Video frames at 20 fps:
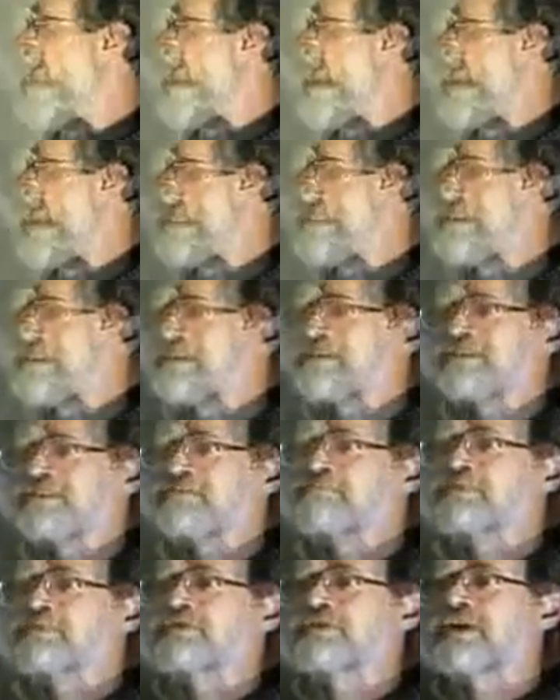I think the
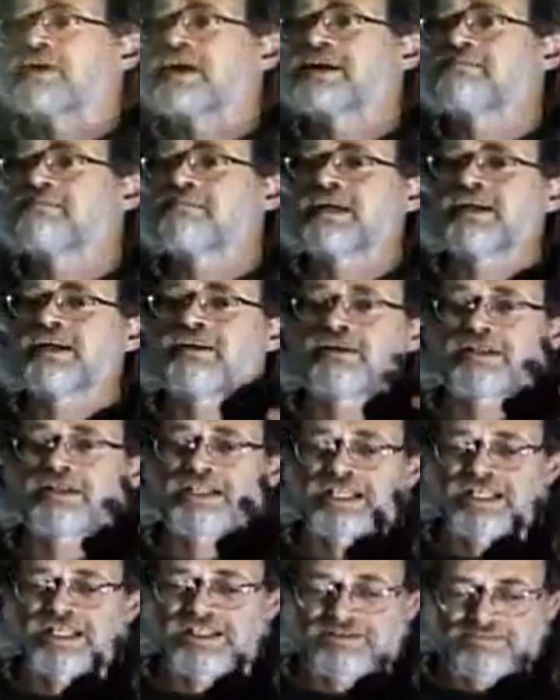
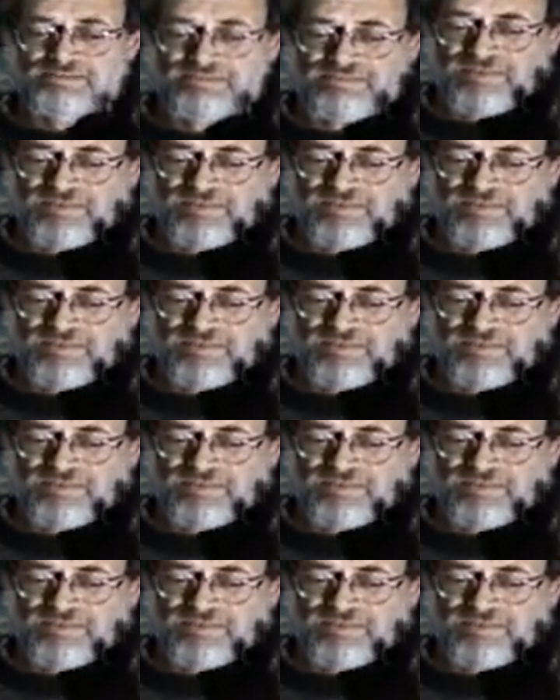primary